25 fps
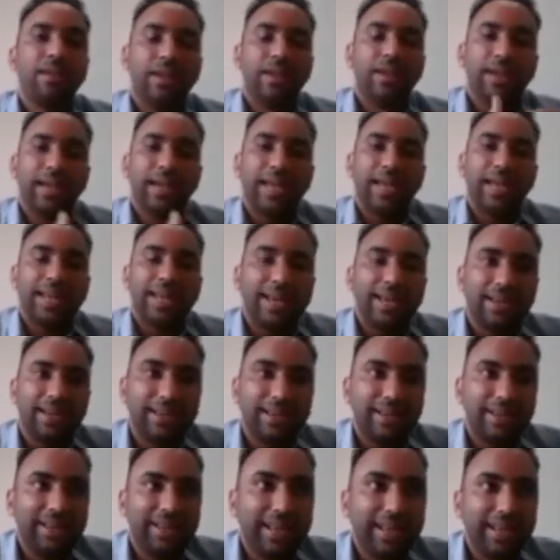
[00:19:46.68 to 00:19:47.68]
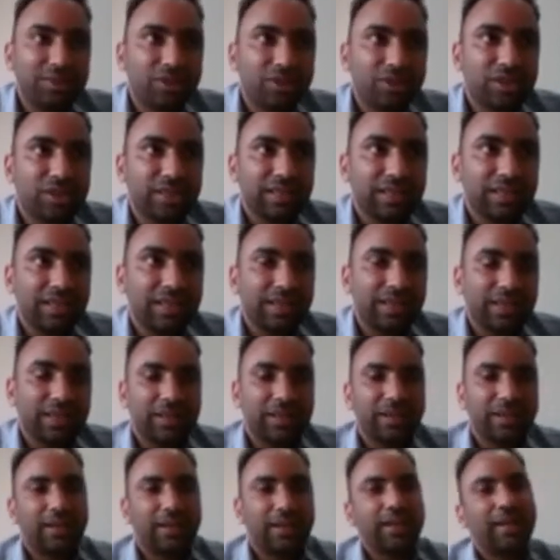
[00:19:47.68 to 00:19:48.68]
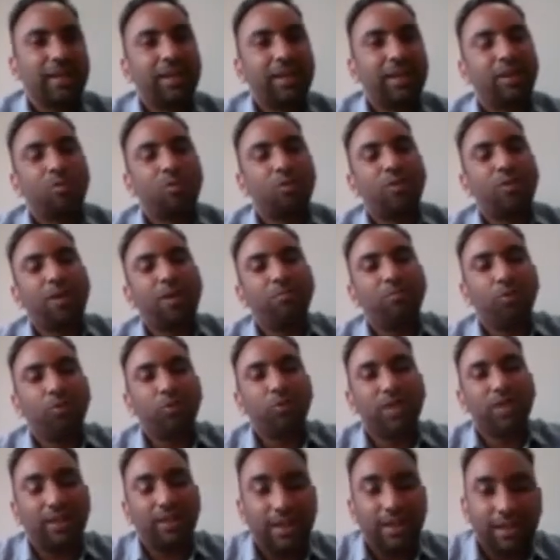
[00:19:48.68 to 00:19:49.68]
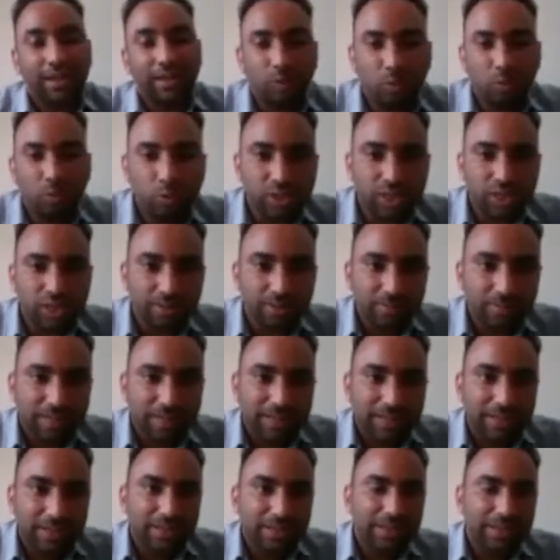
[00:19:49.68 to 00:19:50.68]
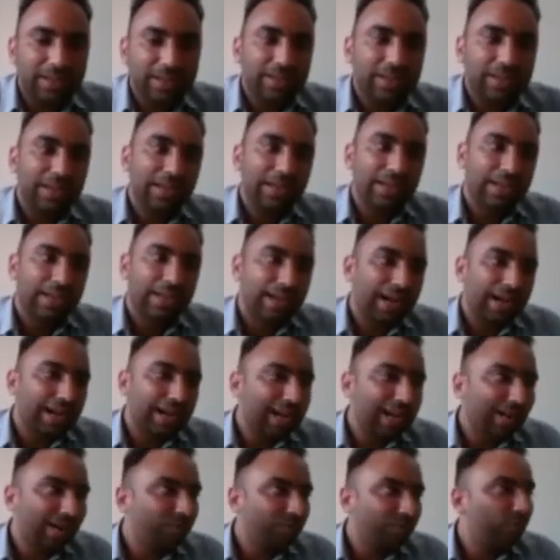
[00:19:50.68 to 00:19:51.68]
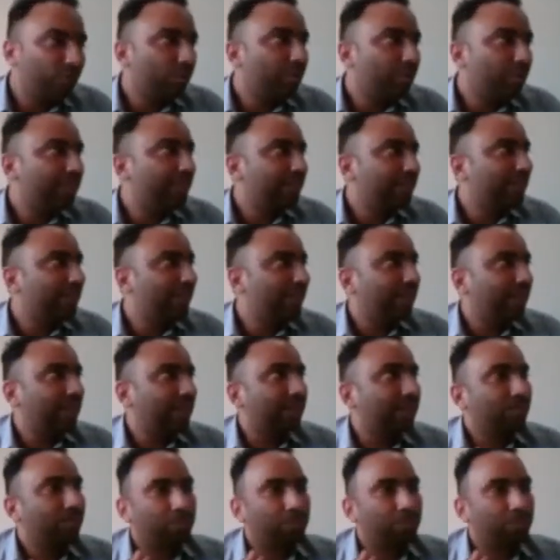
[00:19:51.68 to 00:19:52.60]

And let's now come to the conclusion. I have told that